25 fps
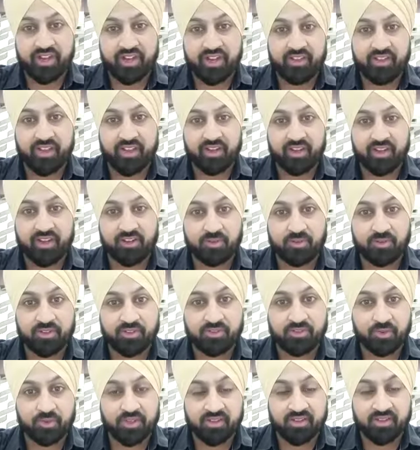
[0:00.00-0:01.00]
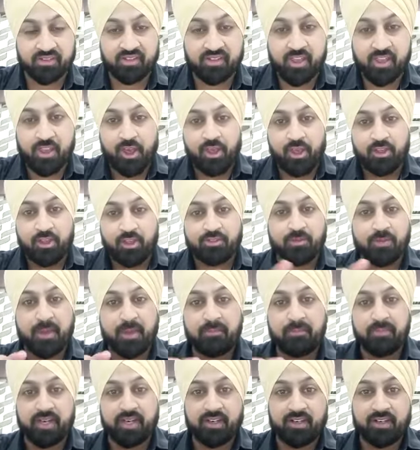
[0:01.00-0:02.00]
well to the students. So ma'am,
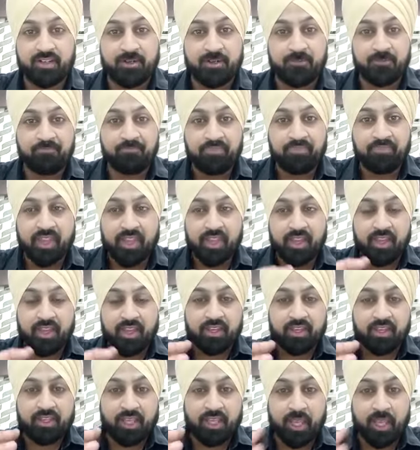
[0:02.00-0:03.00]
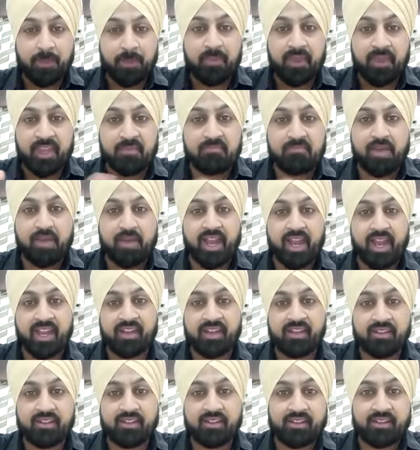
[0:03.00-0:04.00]
uh, keeping in
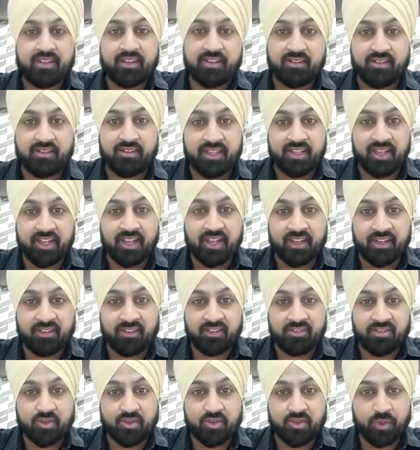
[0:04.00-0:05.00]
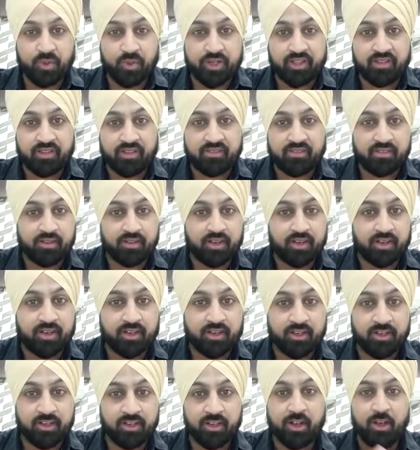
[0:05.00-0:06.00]
mind the, the Indian students,
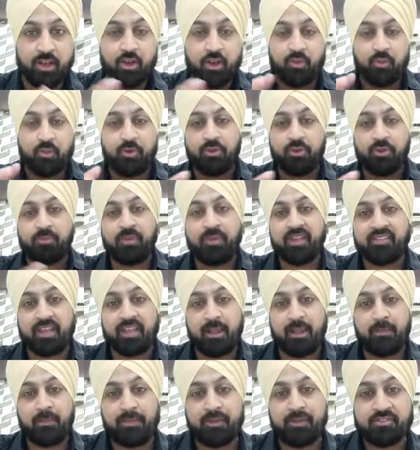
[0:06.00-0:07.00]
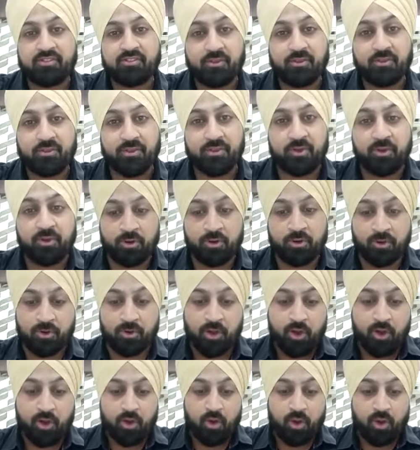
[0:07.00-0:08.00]
uh, would you please help us to know
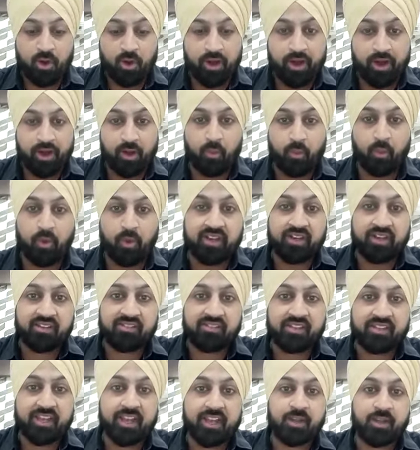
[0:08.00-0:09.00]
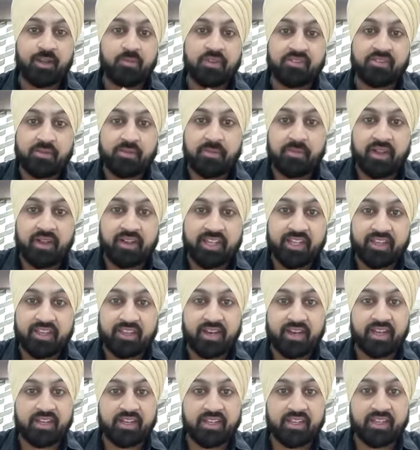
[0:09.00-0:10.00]
what is the admissibility
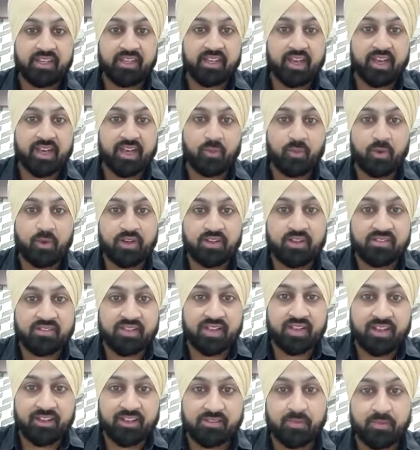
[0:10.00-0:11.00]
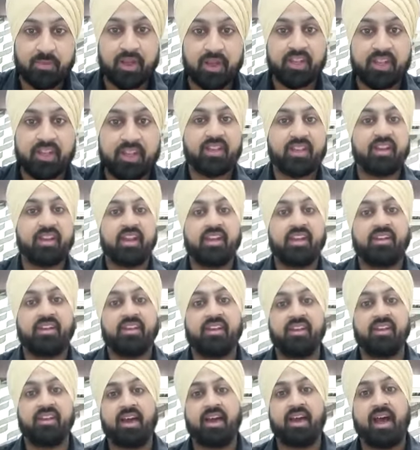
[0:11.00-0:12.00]
criteria, what is the eligibility
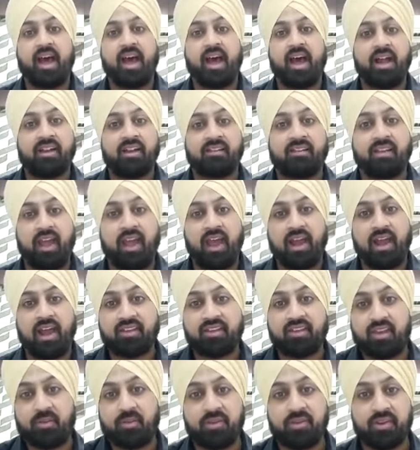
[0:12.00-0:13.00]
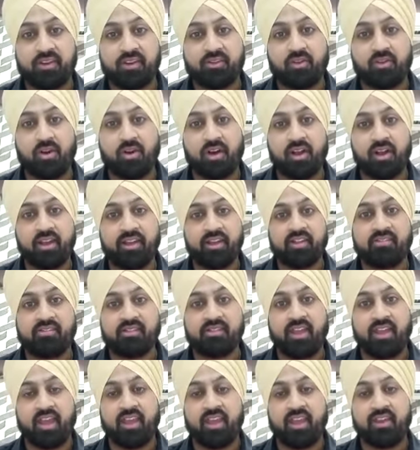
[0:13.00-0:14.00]
criteria at, at Cambrian College,
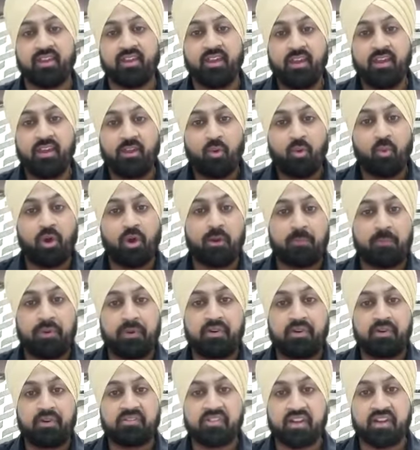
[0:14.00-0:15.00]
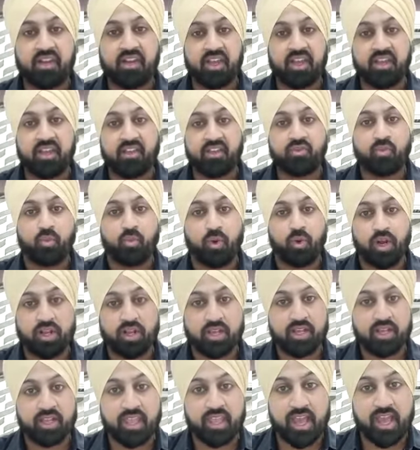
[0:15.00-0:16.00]
and what percentage, what
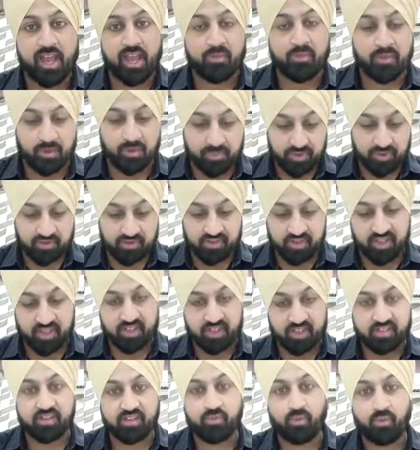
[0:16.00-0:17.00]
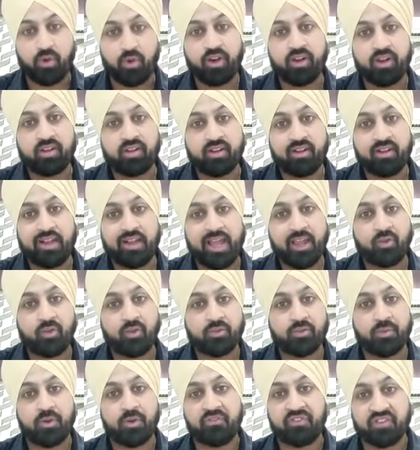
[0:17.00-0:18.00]
academic percentage, and what language
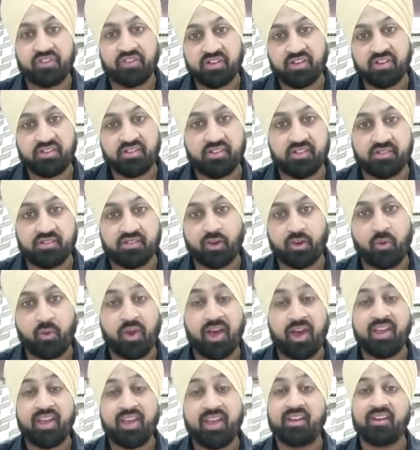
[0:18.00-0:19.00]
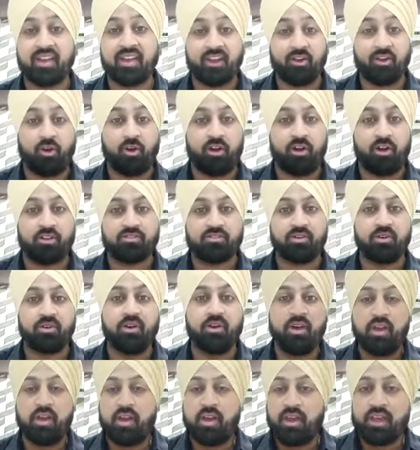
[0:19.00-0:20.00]
proficiency is required? And also,
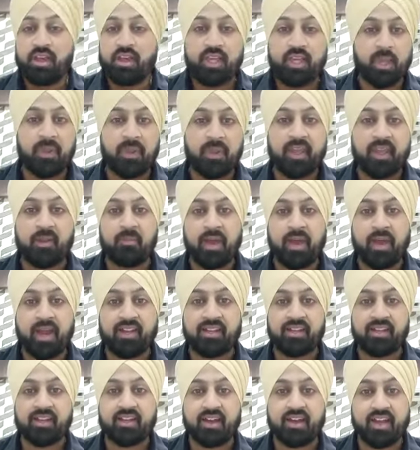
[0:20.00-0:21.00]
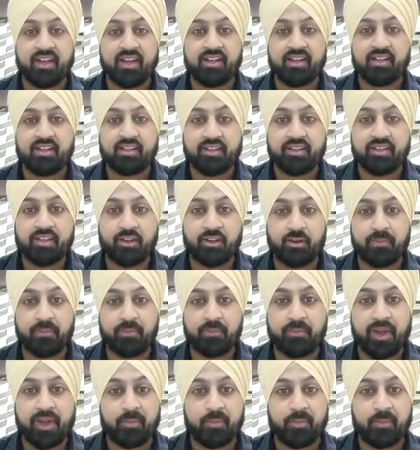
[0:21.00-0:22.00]
keeping in mind the current, you know,
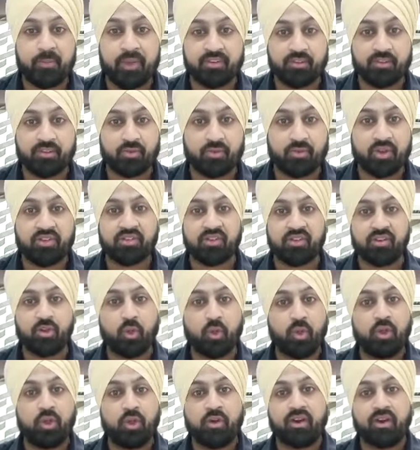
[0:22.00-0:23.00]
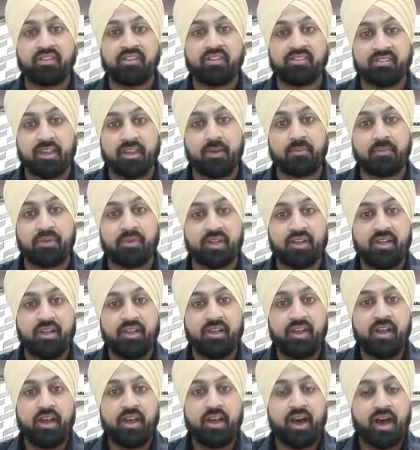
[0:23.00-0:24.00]
pandemic situation, do you accept
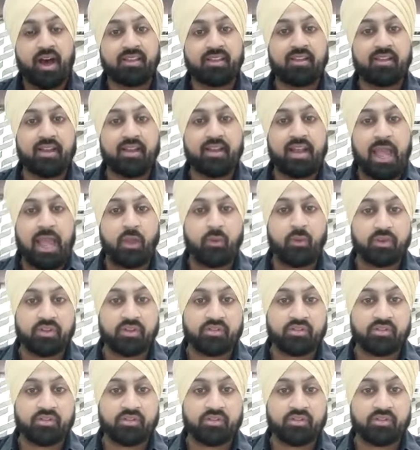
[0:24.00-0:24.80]
other language